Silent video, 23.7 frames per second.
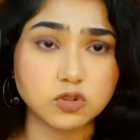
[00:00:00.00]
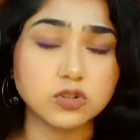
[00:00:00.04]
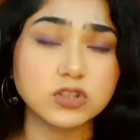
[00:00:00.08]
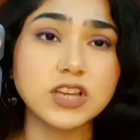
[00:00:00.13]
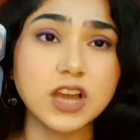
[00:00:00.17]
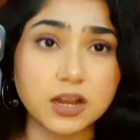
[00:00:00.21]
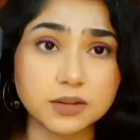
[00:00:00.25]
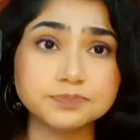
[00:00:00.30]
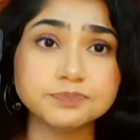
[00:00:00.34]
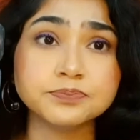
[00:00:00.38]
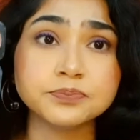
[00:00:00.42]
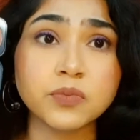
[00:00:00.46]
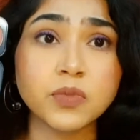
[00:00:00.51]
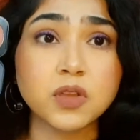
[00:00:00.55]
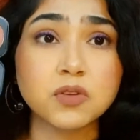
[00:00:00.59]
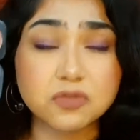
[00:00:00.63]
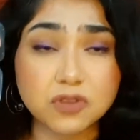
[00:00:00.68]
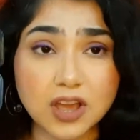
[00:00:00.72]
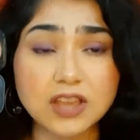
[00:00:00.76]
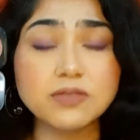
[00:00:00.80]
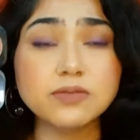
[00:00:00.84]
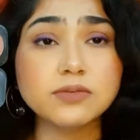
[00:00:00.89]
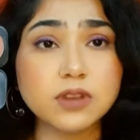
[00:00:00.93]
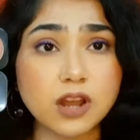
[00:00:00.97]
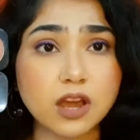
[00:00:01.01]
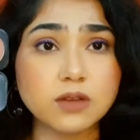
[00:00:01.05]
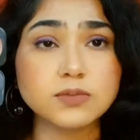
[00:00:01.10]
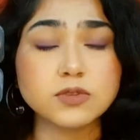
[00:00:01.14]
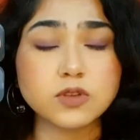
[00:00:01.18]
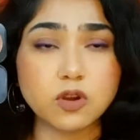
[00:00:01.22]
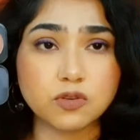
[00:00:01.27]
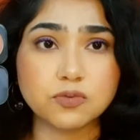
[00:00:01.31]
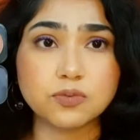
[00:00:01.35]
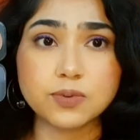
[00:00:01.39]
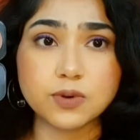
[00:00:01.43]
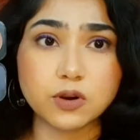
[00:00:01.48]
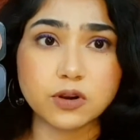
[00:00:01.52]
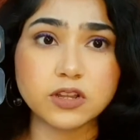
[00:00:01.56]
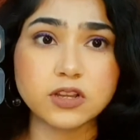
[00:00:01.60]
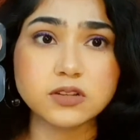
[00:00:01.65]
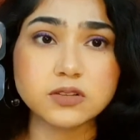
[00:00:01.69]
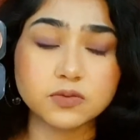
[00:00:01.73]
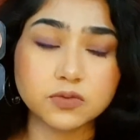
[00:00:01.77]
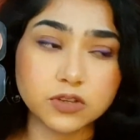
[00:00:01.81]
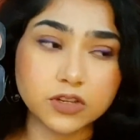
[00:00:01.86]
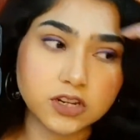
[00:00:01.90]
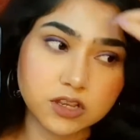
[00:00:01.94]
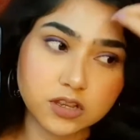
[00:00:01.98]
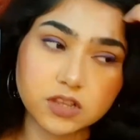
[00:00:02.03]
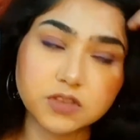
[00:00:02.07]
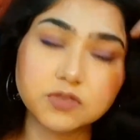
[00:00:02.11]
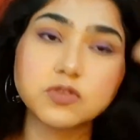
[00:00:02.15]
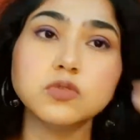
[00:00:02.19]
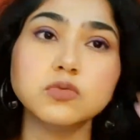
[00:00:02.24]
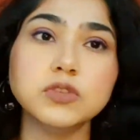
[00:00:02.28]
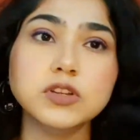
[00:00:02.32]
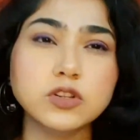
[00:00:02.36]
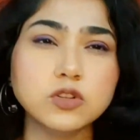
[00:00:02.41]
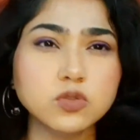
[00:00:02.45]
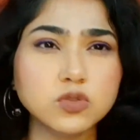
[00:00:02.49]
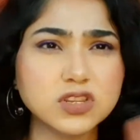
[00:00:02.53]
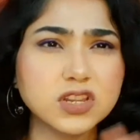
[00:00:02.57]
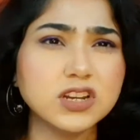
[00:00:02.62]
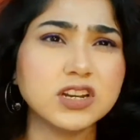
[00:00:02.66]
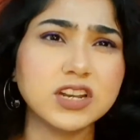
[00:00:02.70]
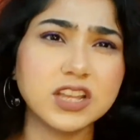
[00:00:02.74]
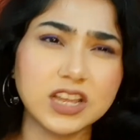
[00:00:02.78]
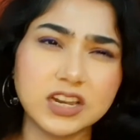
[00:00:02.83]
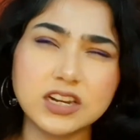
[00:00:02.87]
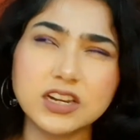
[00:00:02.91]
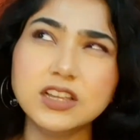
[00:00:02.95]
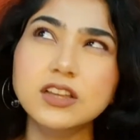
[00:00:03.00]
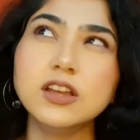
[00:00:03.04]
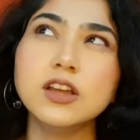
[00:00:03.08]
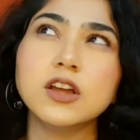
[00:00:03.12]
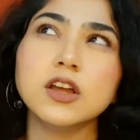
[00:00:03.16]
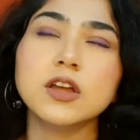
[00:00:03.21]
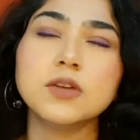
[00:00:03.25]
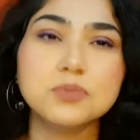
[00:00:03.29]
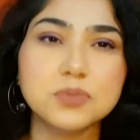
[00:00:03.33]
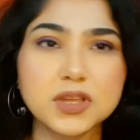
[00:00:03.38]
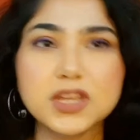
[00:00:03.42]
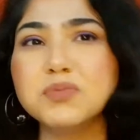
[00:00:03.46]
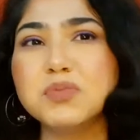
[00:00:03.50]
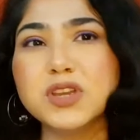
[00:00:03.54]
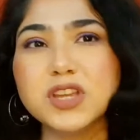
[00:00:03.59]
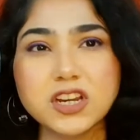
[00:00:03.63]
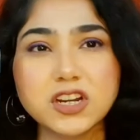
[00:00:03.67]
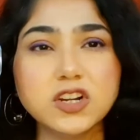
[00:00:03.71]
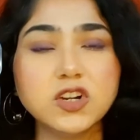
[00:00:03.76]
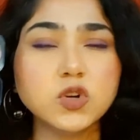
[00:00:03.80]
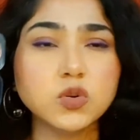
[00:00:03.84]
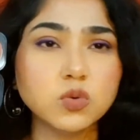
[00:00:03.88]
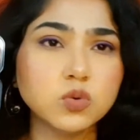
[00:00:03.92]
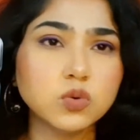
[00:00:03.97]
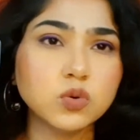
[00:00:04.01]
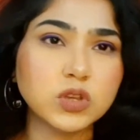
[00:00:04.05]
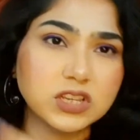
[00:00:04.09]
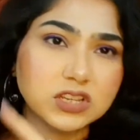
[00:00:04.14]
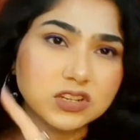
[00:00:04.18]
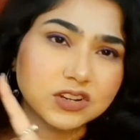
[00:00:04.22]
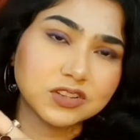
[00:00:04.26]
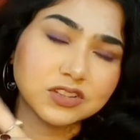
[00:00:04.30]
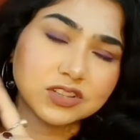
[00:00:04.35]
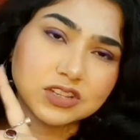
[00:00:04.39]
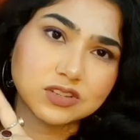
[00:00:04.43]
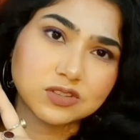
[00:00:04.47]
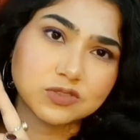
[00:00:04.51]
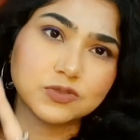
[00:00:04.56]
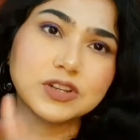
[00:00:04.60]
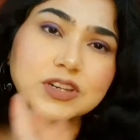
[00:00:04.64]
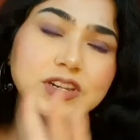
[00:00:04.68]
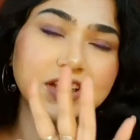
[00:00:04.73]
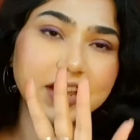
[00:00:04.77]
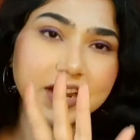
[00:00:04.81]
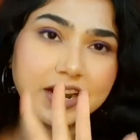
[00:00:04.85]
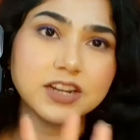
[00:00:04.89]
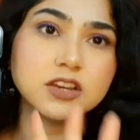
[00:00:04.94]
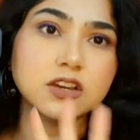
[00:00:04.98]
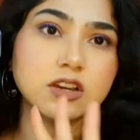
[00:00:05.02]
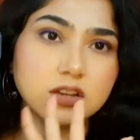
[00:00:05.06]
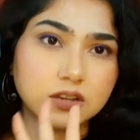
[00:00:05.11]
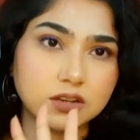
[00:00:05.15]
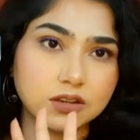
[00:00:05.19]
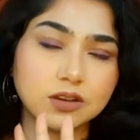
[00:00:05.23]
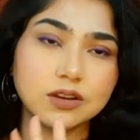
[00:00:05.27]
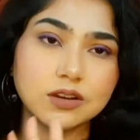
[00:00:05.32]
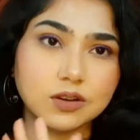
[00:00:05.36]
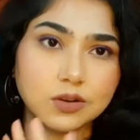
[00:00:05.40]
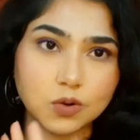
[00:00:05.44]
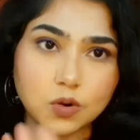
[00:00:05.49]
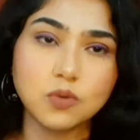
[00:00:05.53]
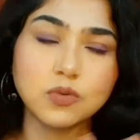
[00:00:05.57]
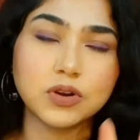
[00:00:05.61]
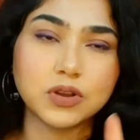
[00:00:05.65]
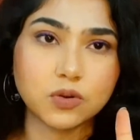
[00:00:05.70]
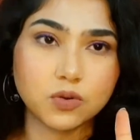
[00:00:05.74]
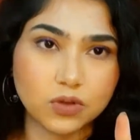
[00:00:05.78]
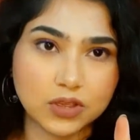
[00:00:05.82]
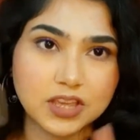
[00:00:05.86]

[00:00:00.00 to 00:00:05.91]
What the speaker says: So yeah, 5 grams of product will, if you will use it daily, maybe in 2 years this will get over.